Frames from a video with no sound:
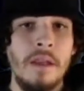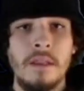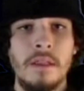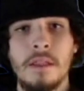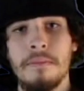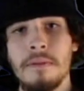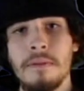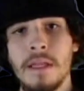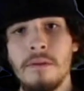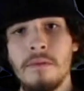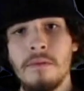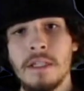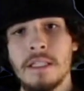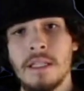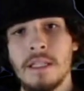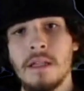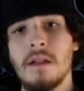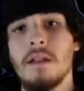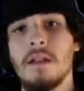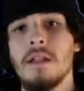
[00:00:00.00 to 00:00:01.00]
The plate we
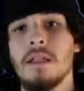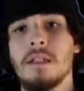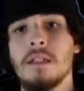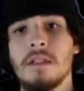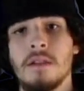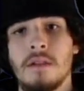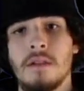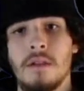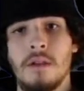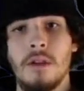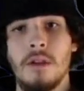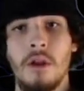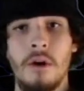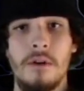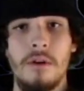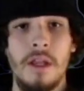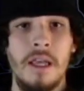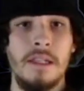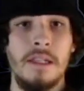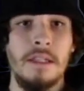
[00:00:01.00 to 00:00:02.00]
sit on is
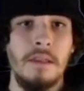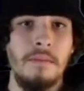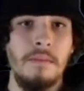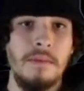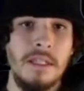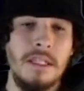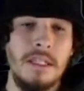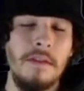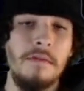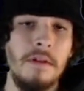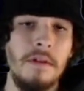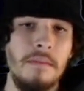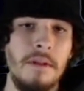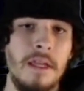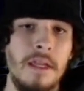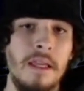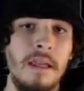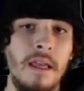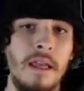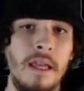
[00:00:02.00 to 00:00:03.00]
known as the Pacific
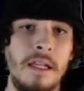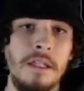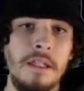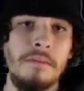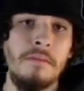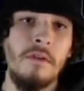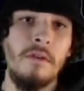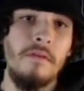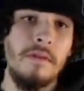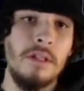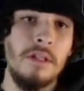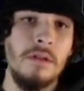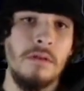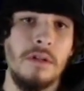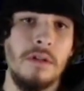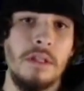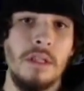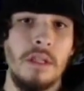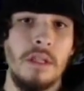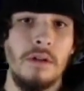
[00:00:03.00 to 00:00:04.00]
Plate and is moving
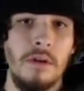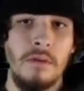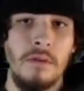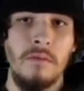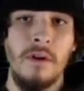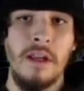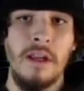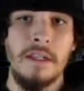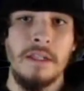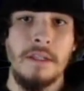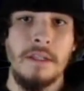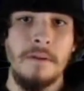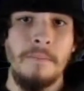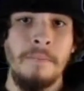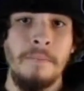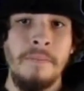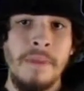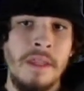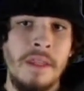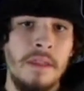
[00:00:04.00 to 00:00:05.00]
towards the northwest.
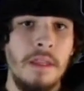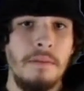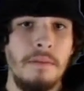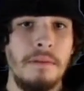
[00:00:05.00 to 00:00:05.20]
The